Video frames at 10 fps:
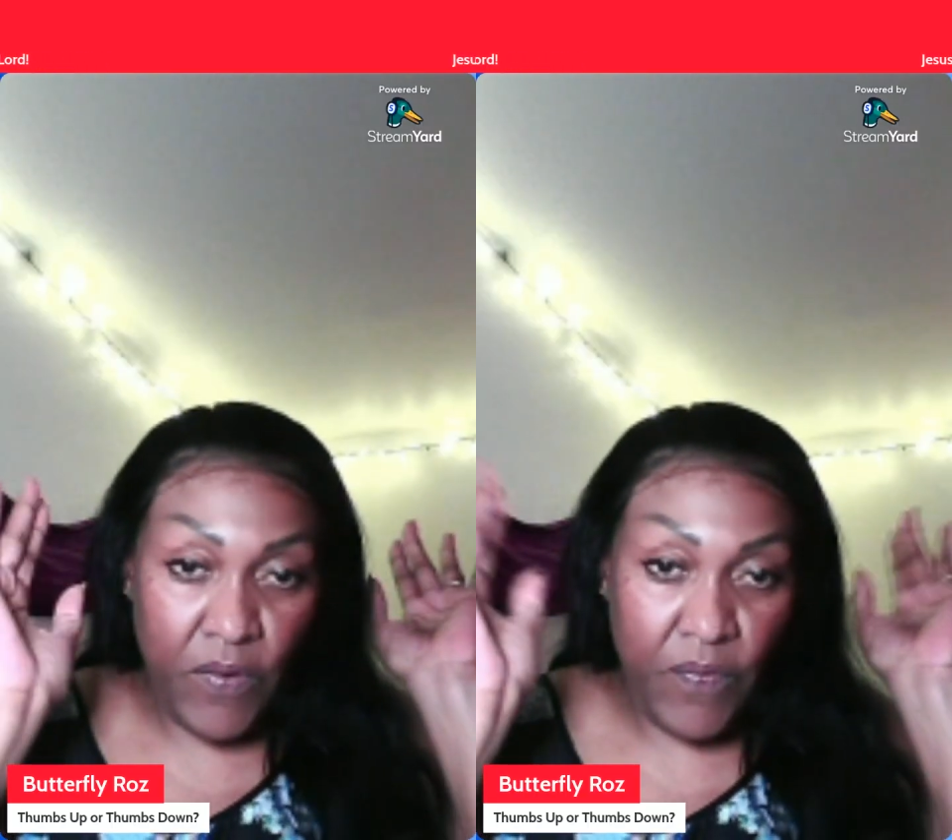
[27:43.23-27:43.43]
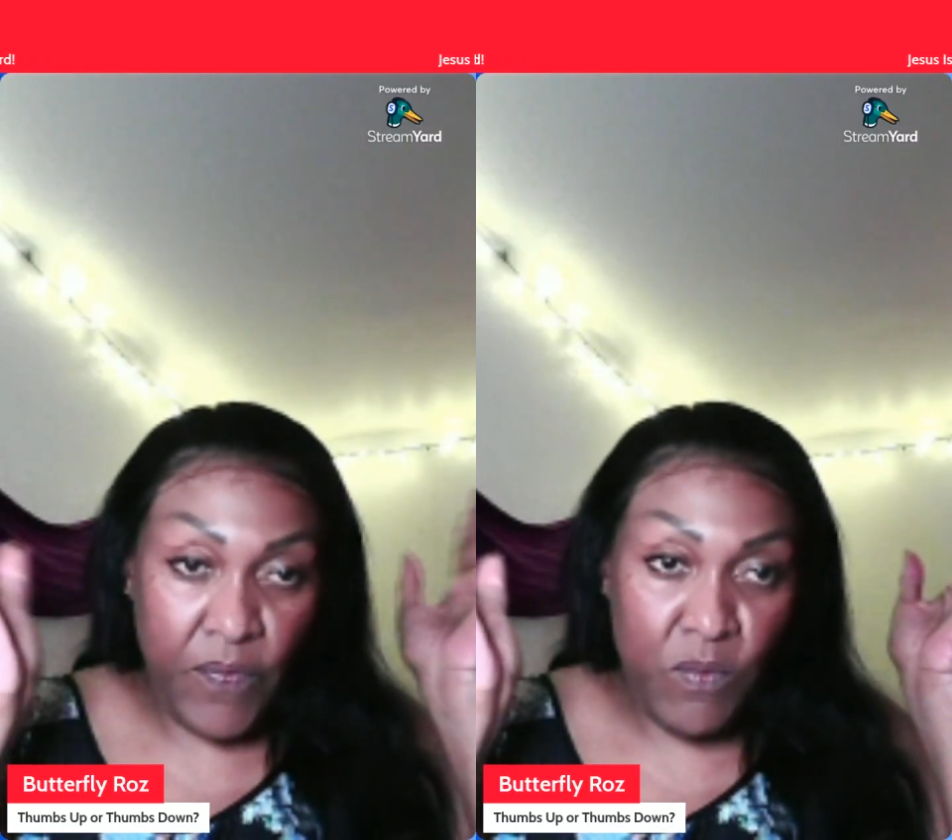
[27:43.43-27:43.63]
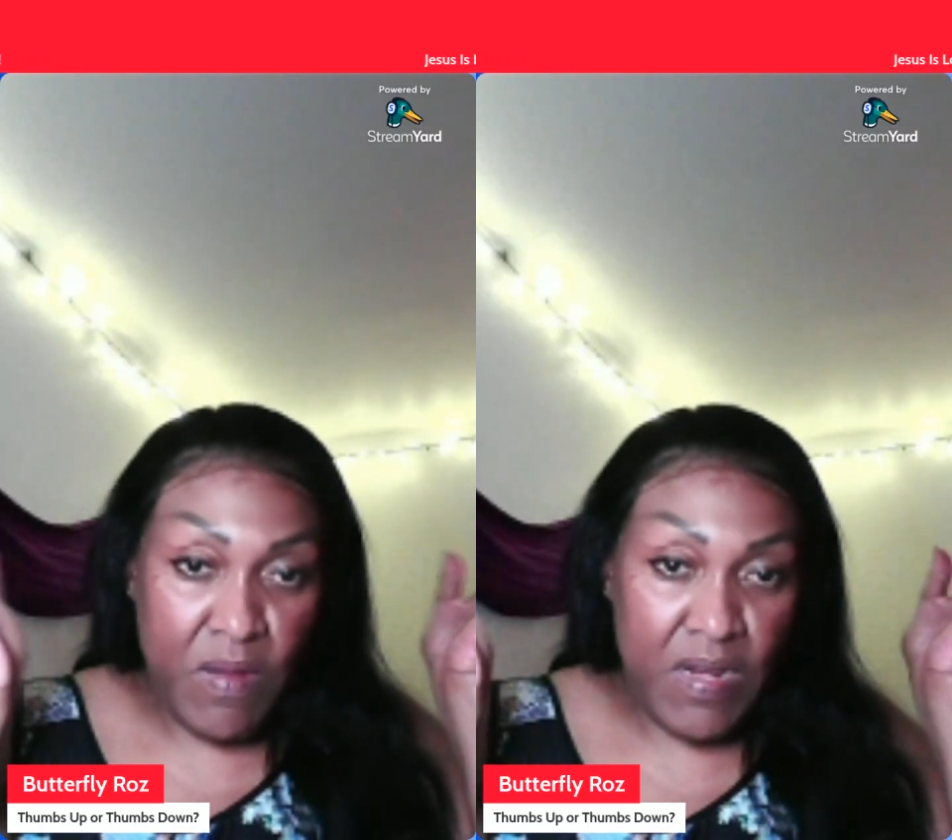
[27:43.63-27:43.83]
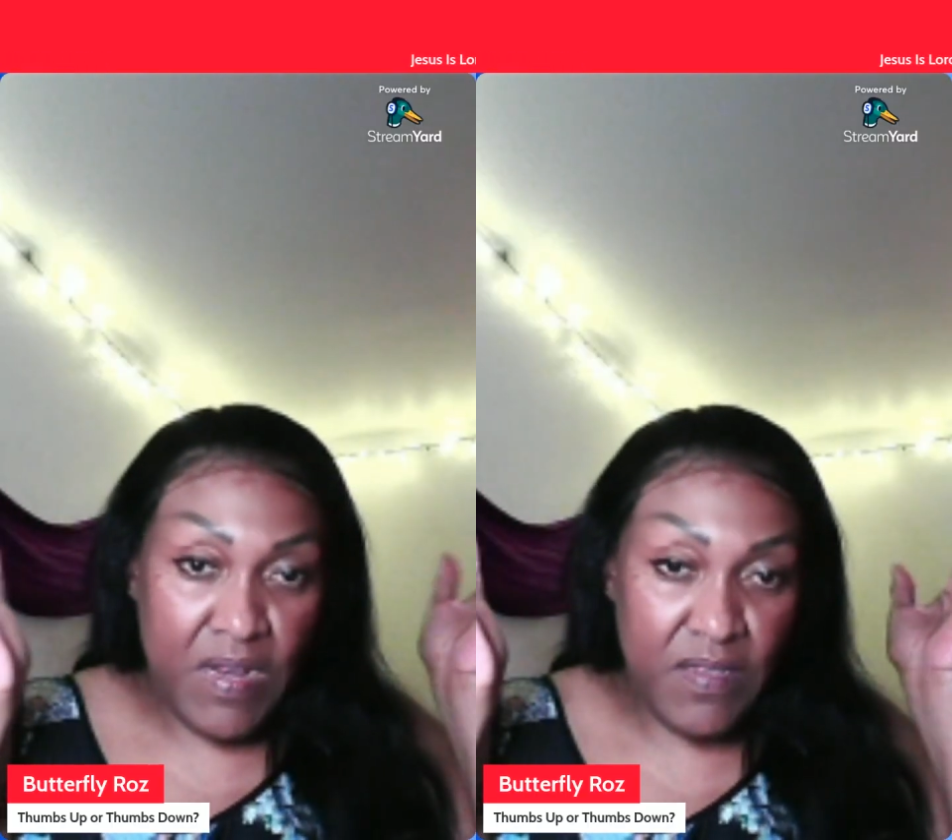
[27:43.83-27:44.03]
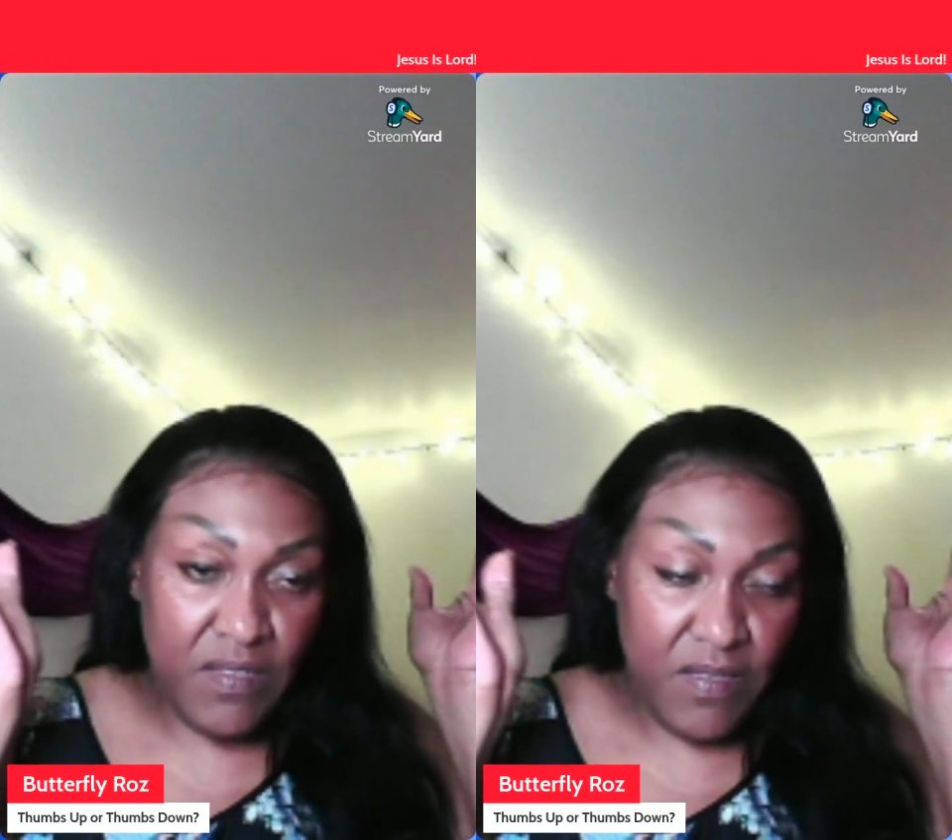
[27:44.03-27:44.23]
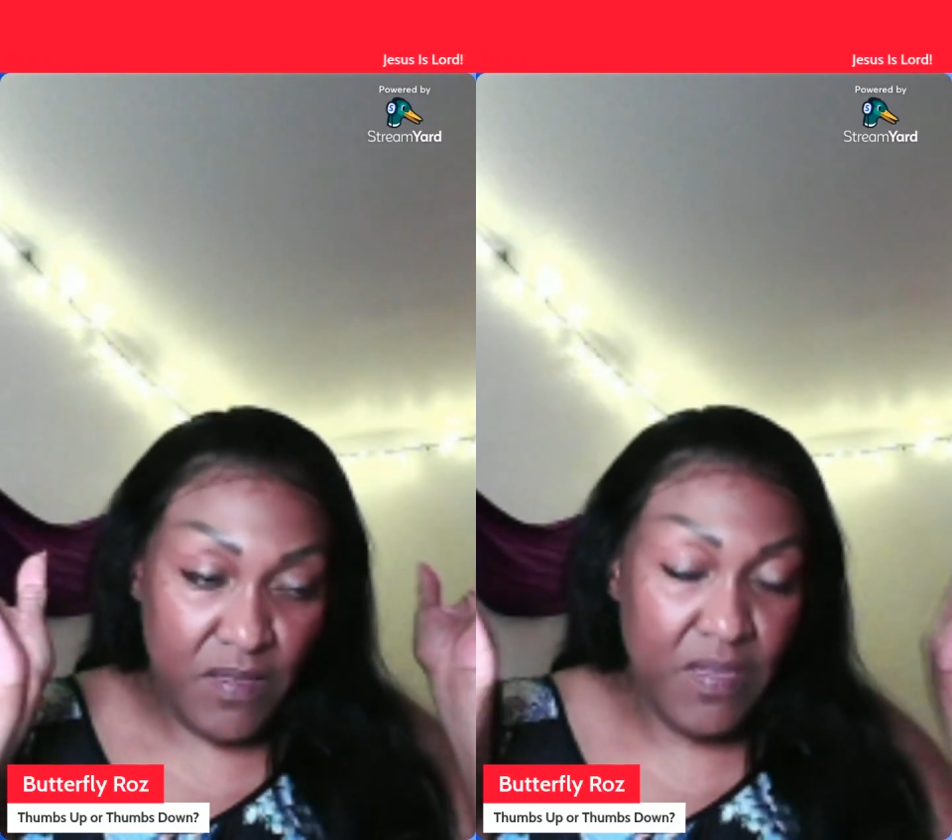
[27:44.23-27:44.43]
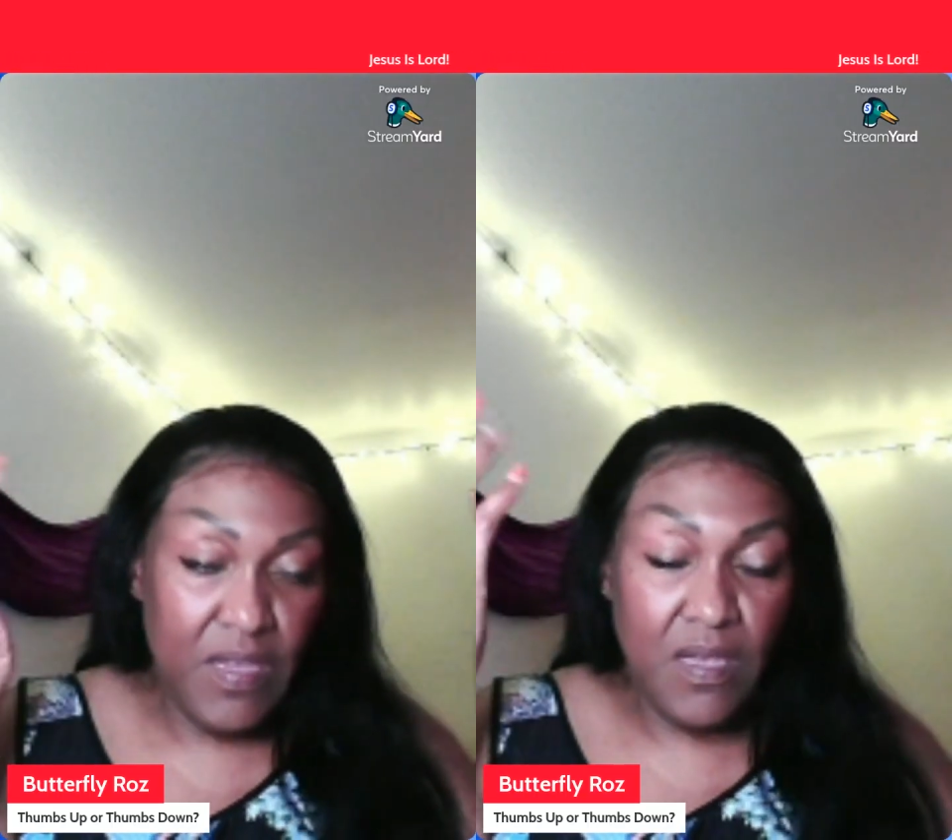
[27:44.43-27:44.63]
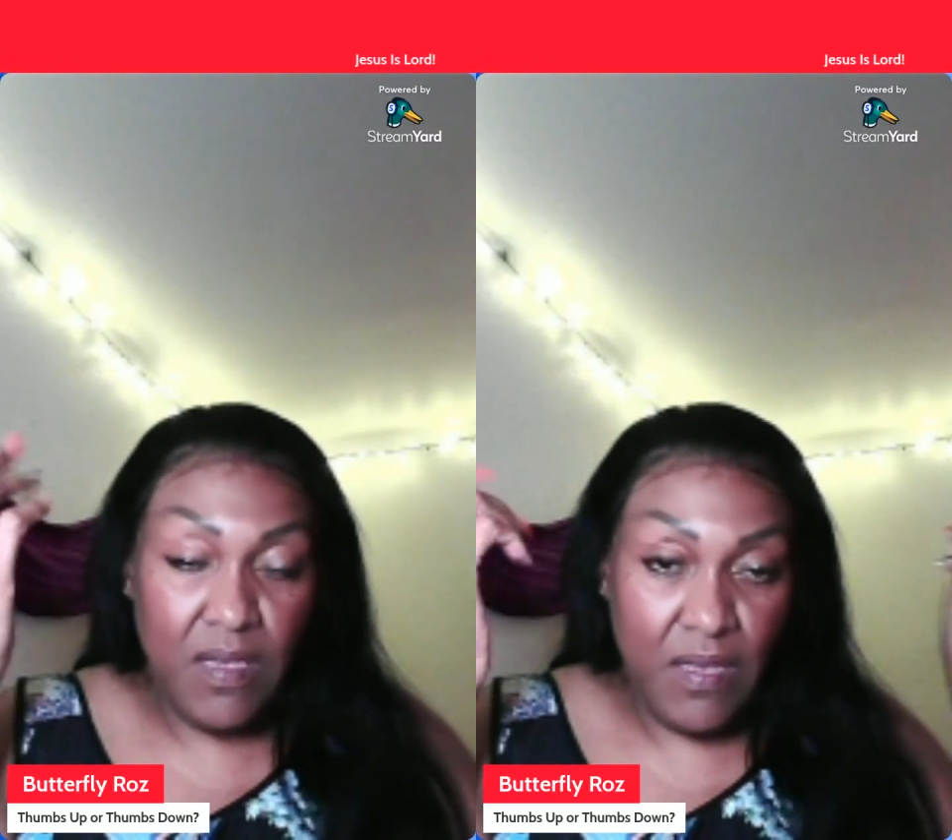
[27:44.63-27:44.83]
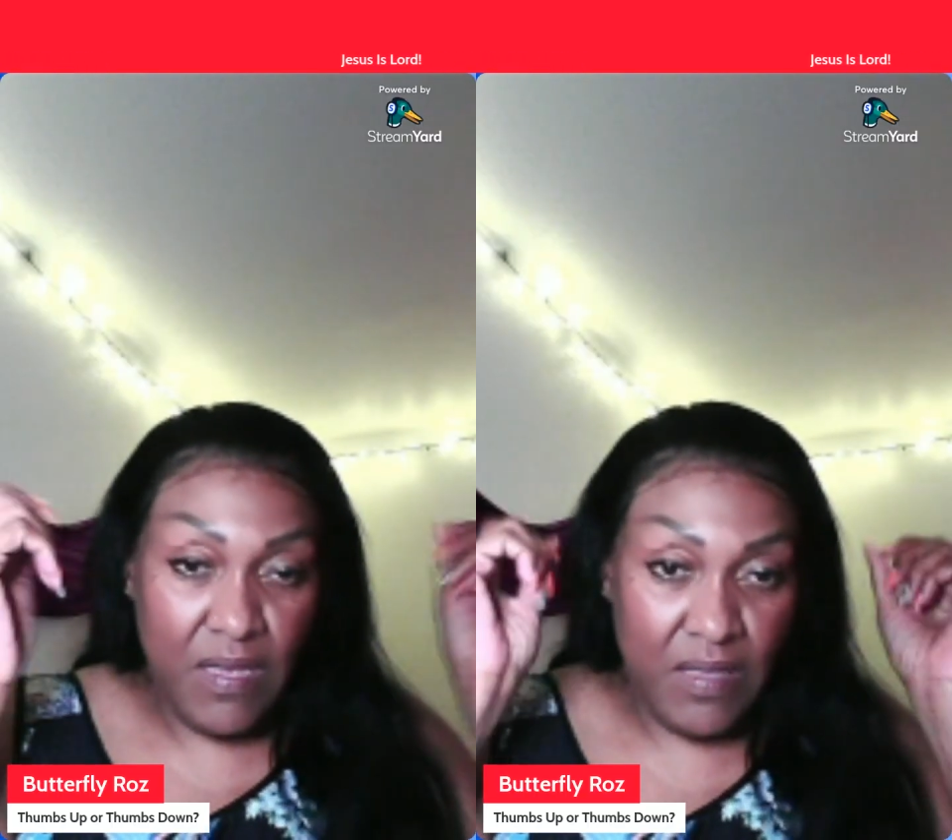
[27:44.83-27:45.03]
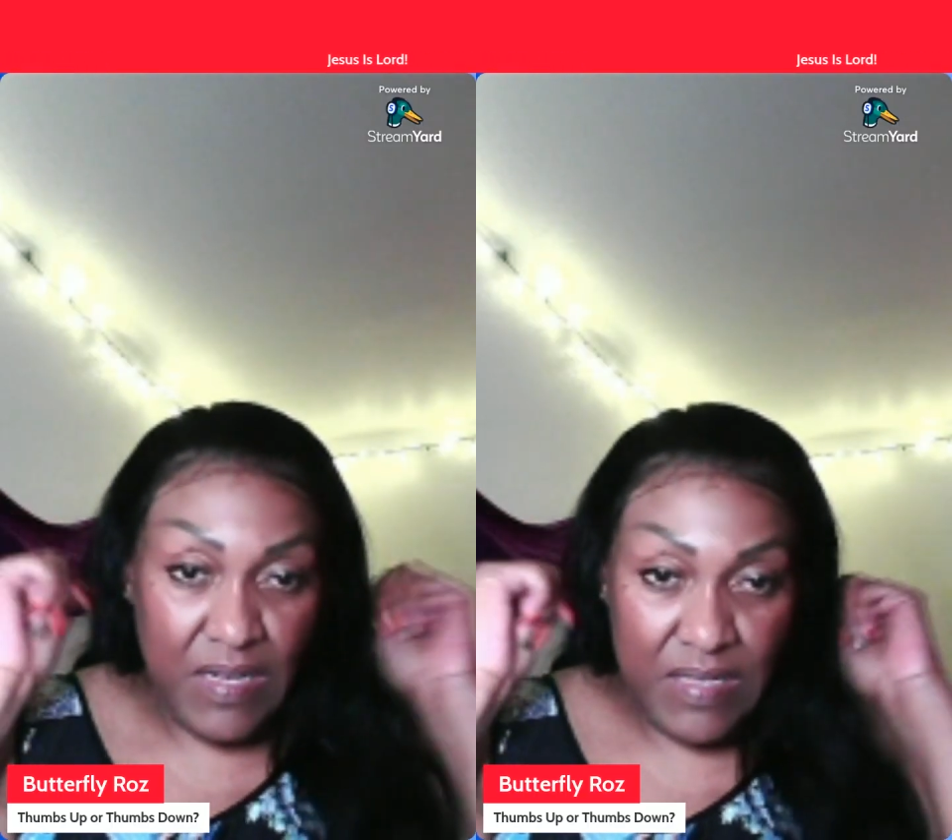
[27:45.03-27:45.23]
minutes and then I
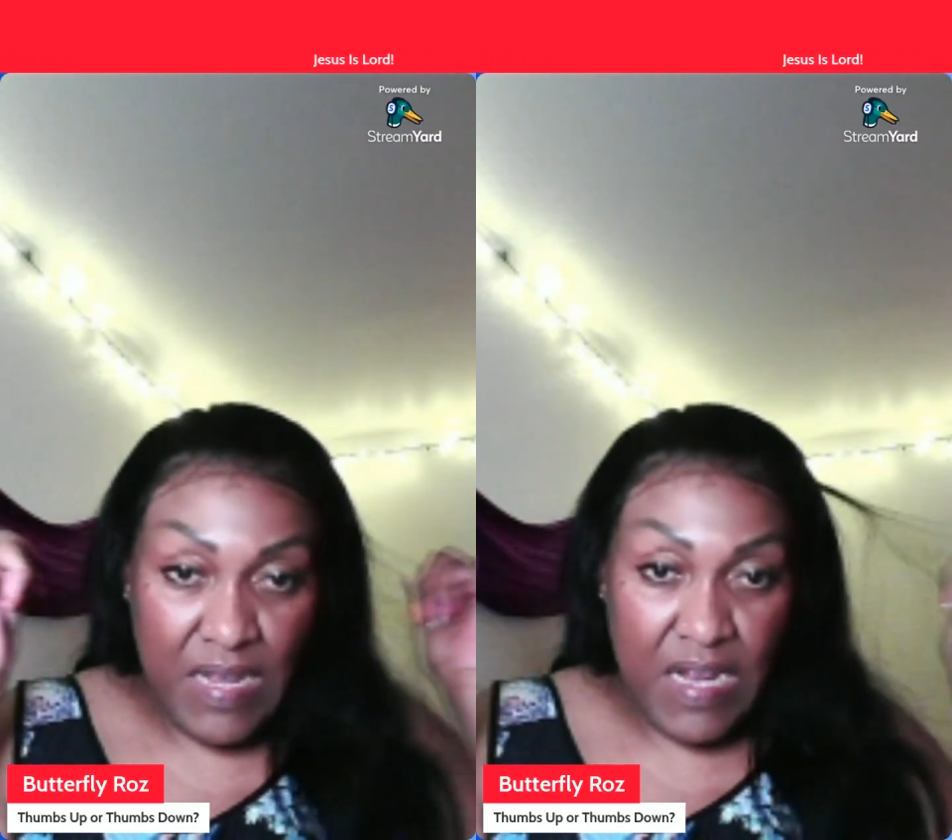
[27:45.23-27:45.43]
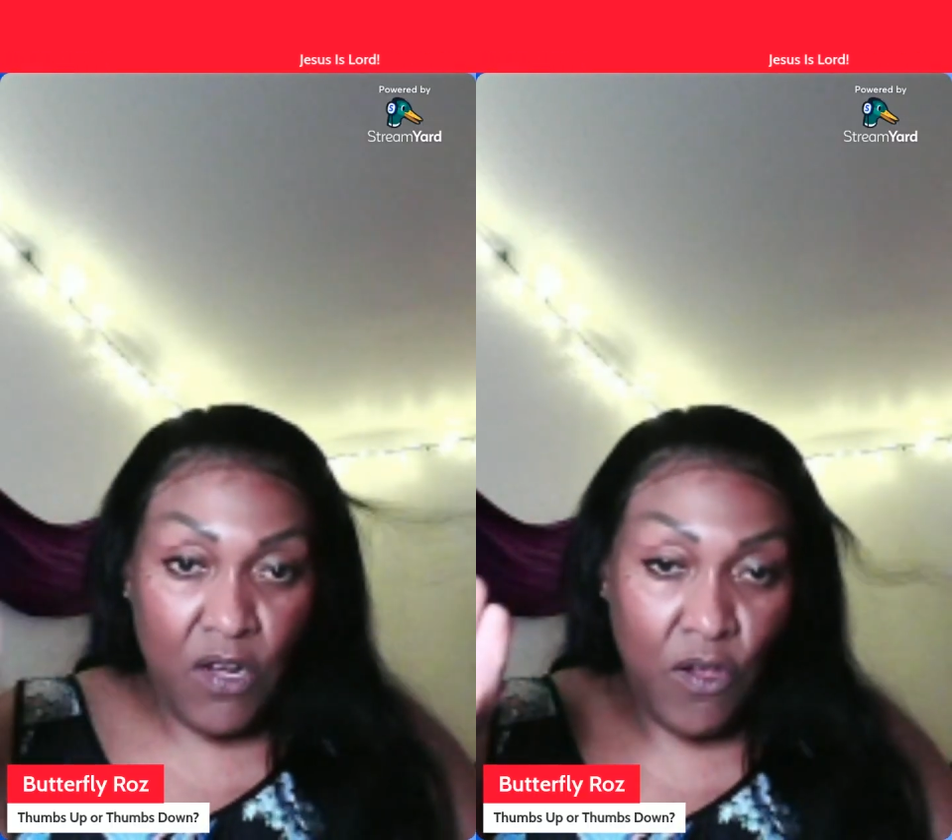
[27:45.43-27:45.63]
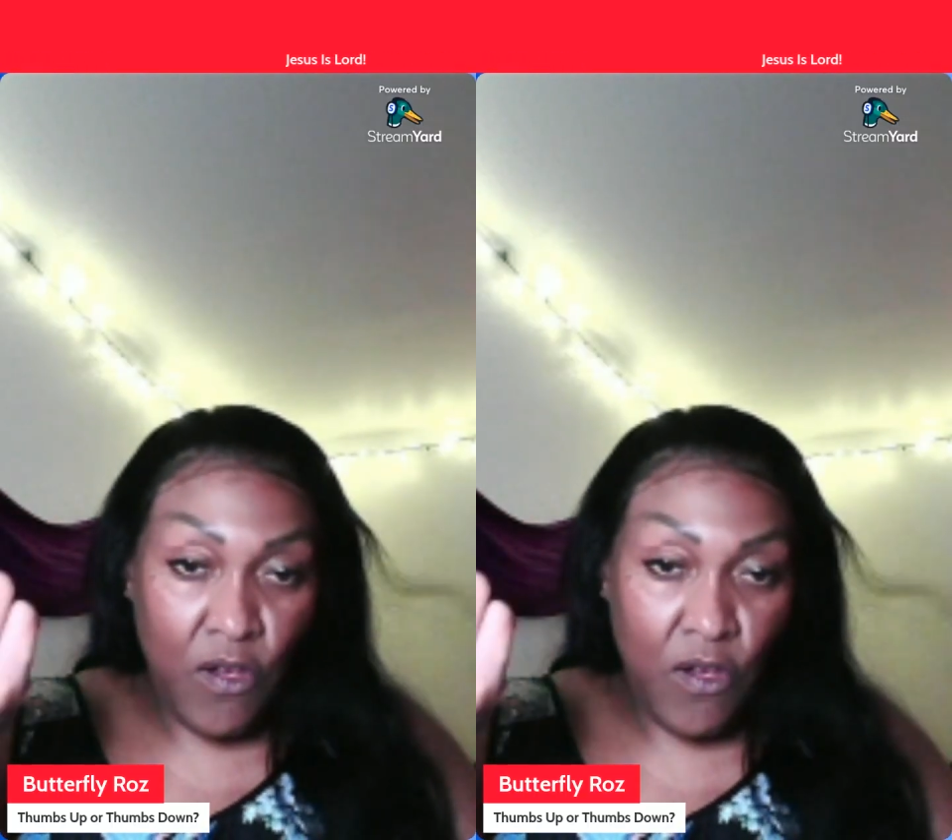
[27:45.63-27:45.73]
take it off.